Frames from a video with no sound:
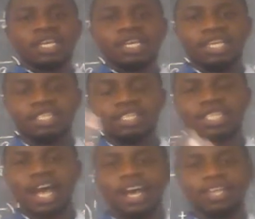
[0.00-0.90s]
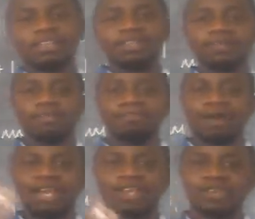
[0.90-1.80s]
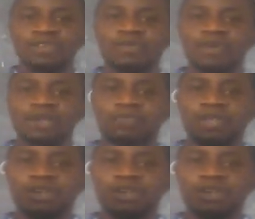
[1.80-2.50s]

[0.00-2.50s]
is done by what we